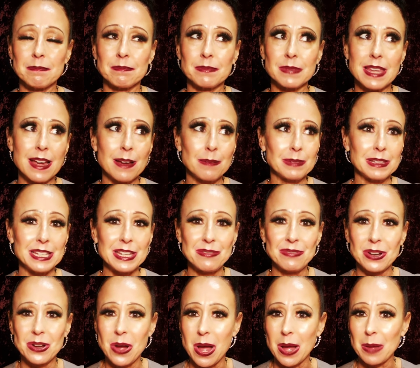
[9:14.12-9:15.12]
yeah, leave
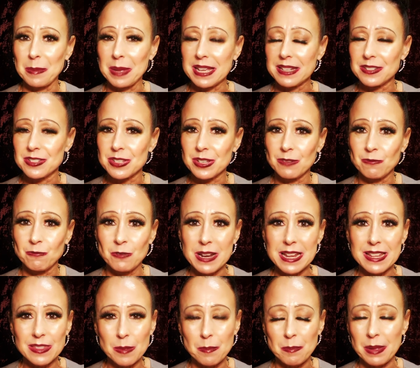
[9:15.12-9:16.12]
a comment,
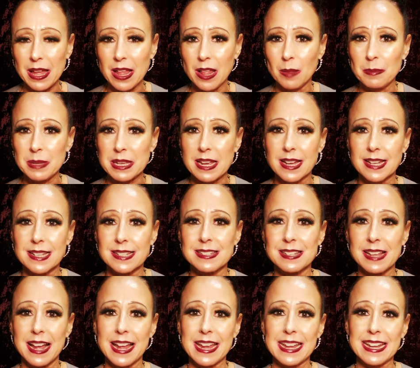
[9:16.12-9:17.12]
ring the bell,
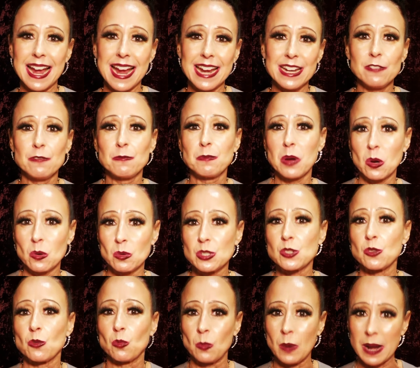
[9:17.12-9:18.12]
because I kind of
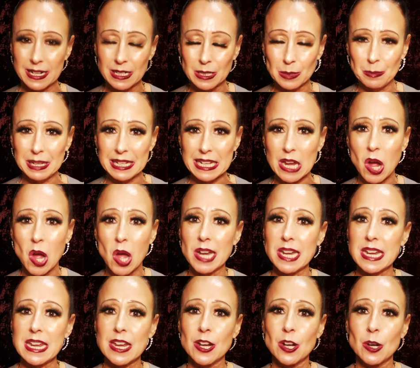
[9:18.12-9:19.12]
post randomly
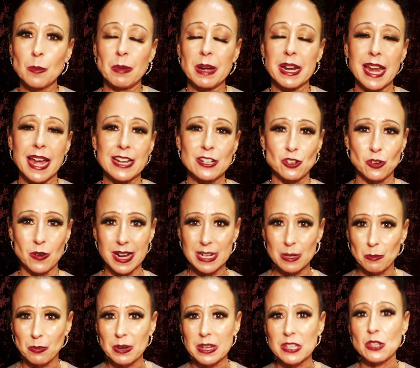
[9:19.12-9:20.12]
on here, but I try to
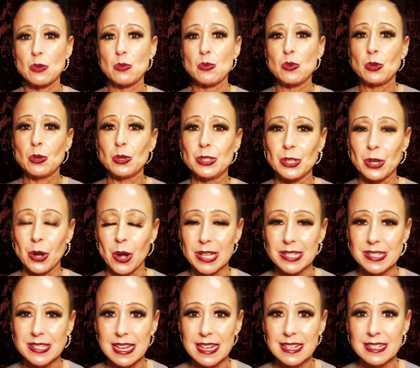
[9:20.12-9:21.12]
bring you good
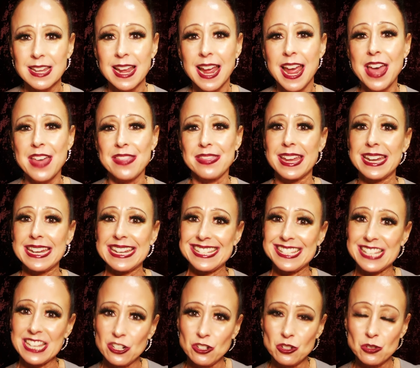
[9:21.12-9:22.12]
content that
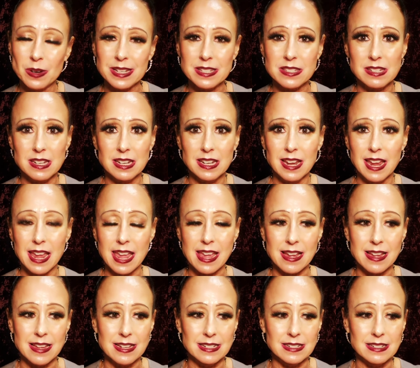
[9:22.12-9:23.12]
is interesting,
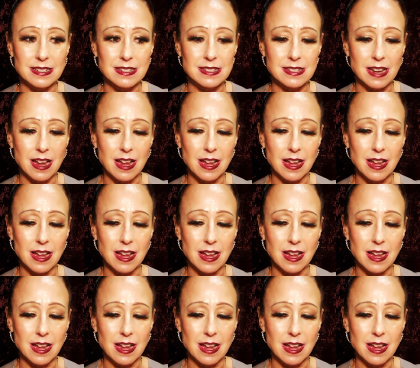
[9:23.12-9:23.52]
and